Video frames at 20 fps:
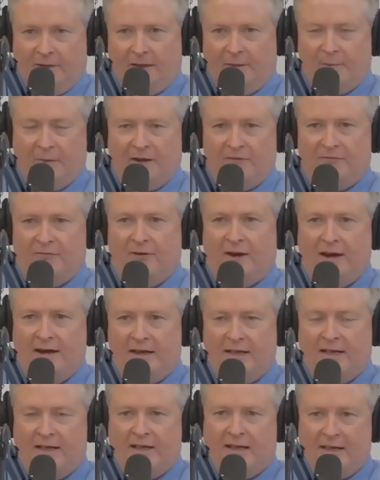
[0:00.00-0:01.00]
By
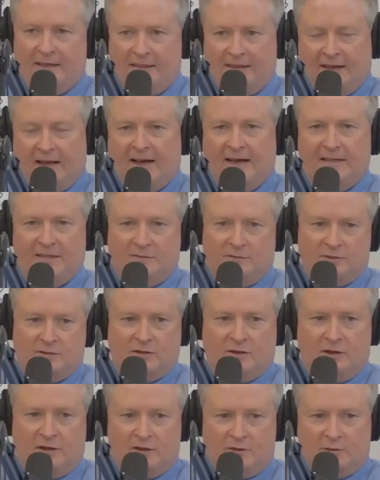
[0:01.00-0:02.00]
Friday, I think ICE was
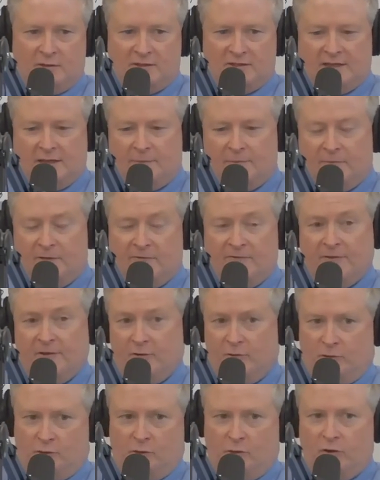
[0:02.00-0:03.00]
starting to accept, the
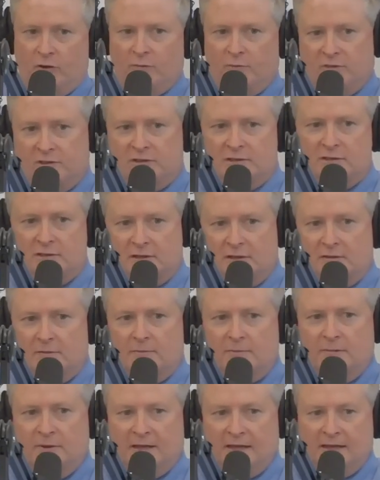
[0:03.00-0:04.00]
federal court was
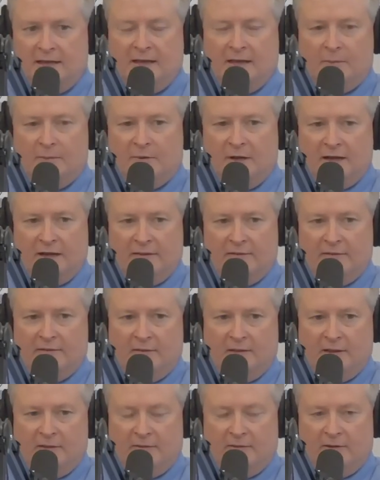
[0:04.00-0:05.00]
picking up on
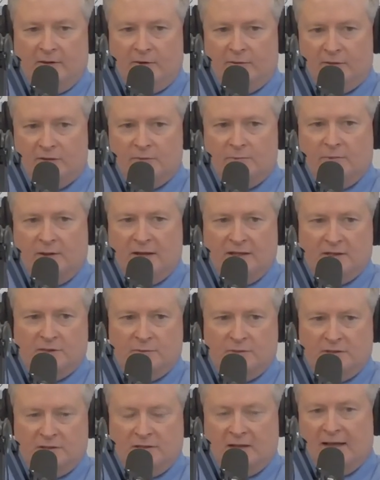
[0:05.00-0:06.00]
that their response
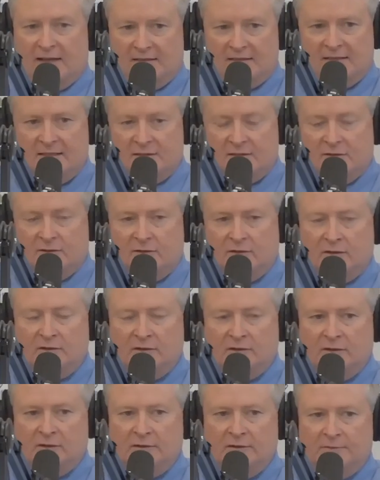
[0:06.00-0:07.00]
was nonsensical.
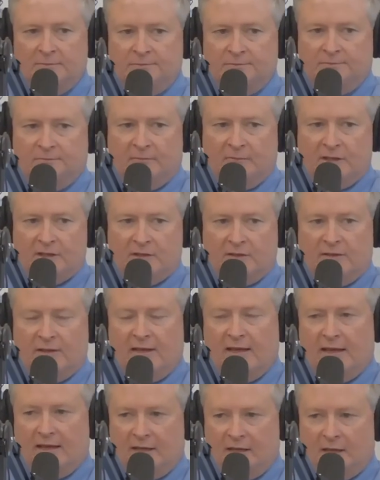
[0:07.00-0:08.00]
So
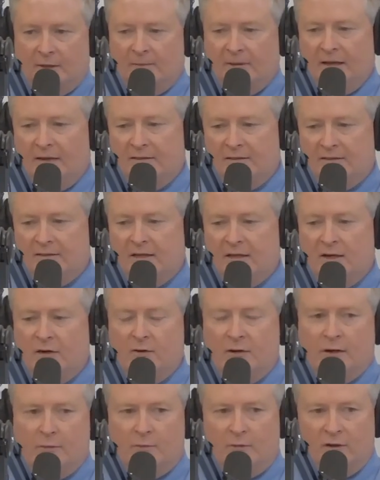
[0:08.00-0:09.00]
they had come out and said, all
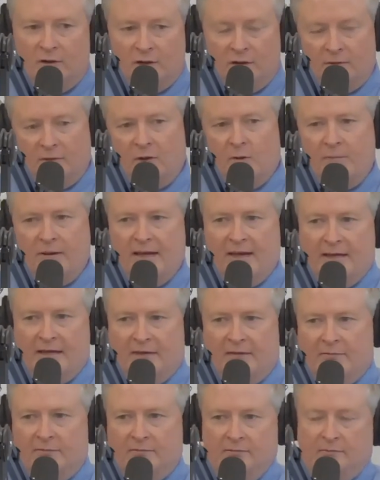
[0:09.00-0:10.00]
right, we're going to go back
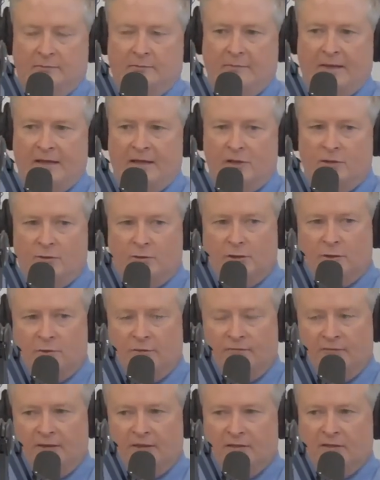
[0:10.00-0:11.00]
and manually
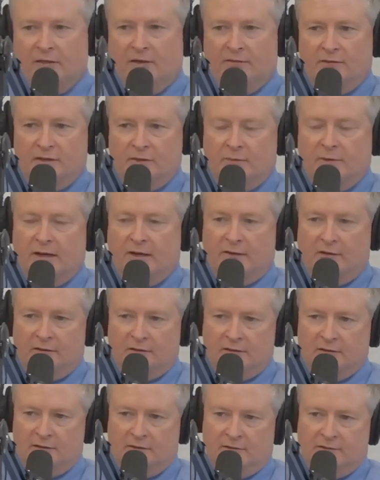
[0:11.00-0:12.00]
fix all these
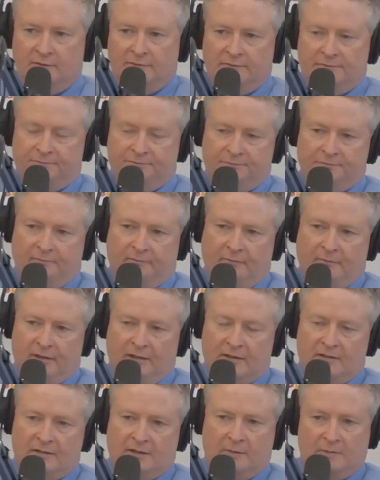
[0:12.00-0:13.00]
records.
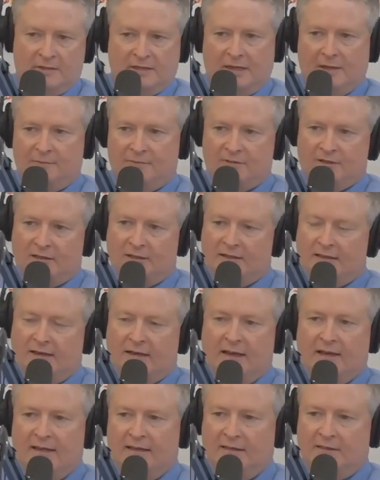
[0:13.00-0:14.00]
Sometime Sunday
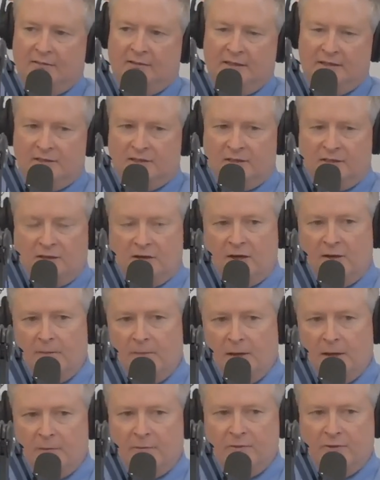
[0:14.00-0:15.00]
night, they start
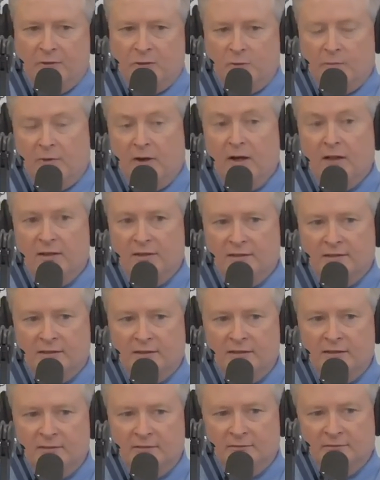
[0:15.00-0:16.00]
coming up with a new policy.